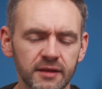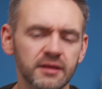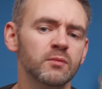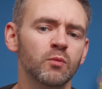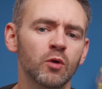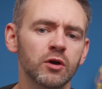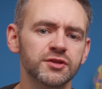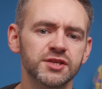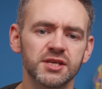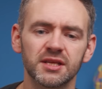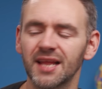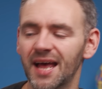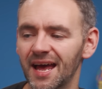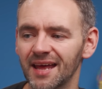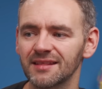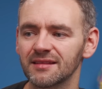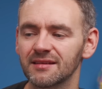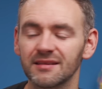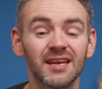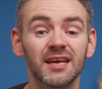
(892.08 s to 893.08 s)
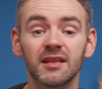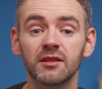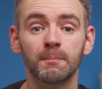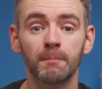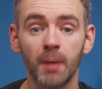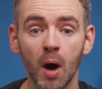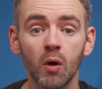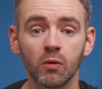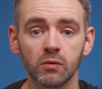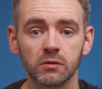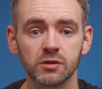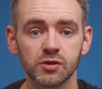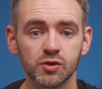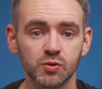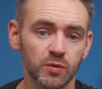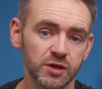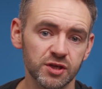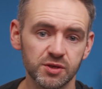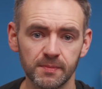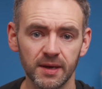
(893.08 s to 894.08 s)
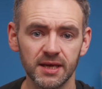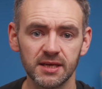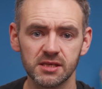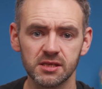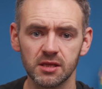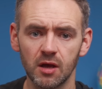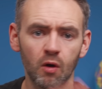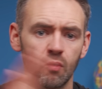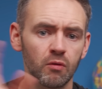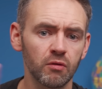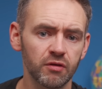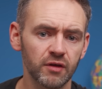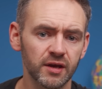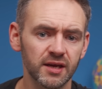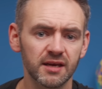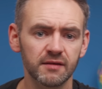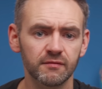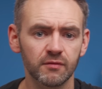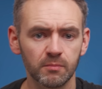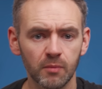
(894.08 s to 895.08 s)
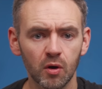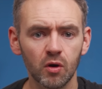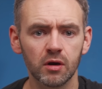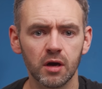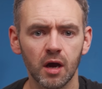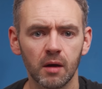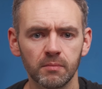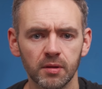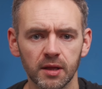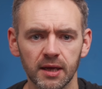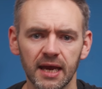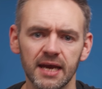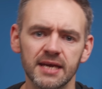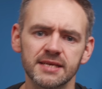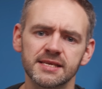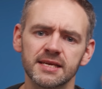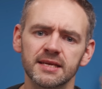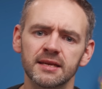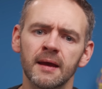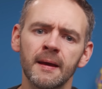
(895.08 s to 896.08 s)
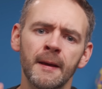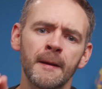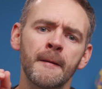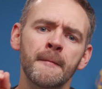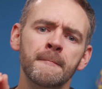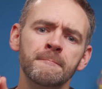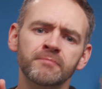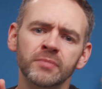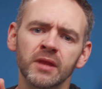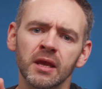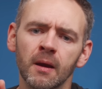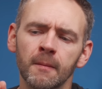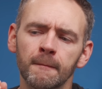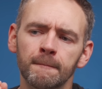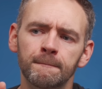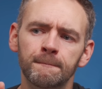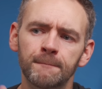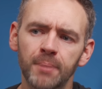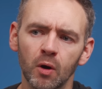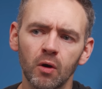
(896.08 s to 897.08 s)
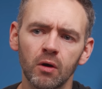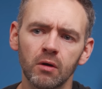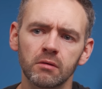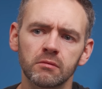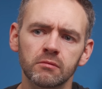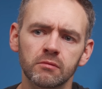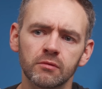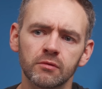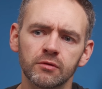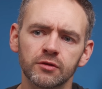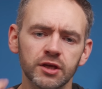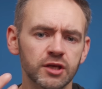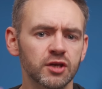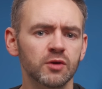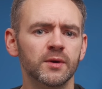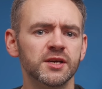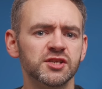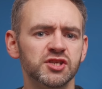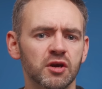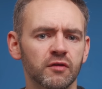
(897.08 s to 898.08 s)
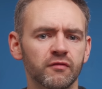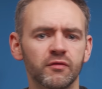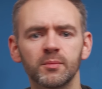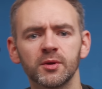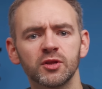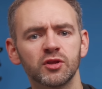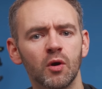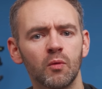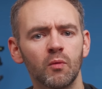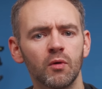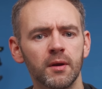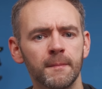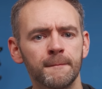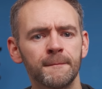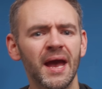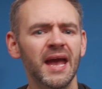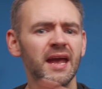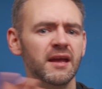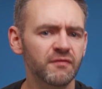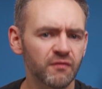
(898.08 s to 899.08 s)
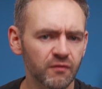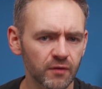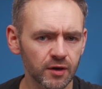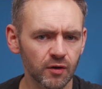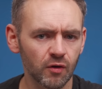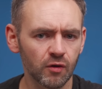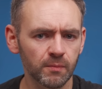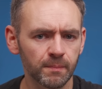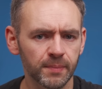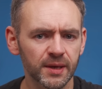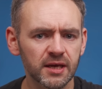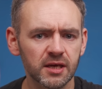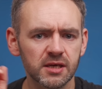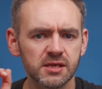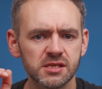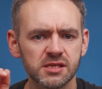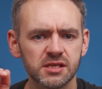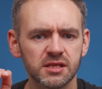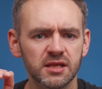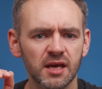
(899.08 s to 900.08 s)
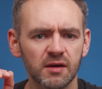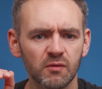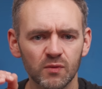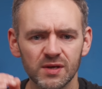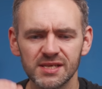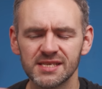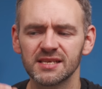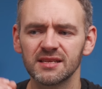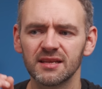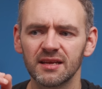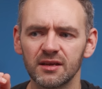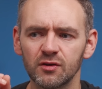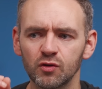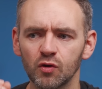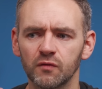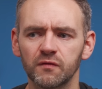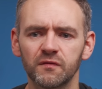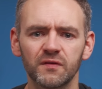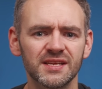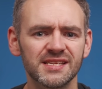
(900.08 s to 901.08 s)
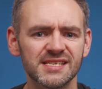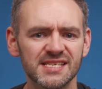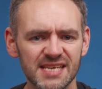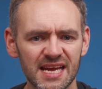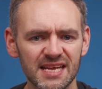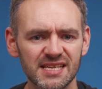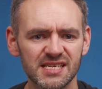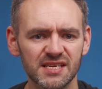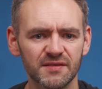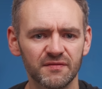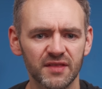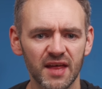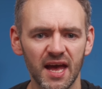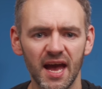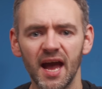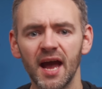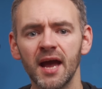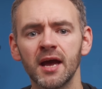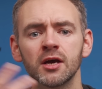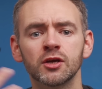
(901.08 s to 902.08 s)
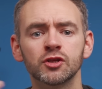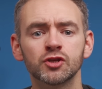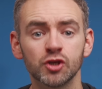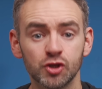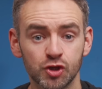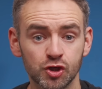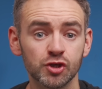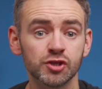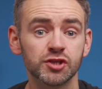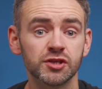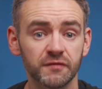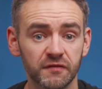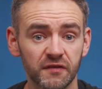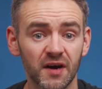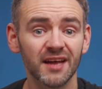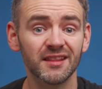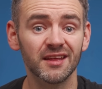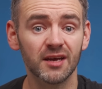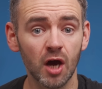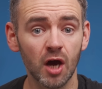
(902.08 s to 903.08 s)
And they want to land near the poles, which makes the whole thing even more complicated. But the US government don't want to pay for it all because there isn't enough incentive there to justify the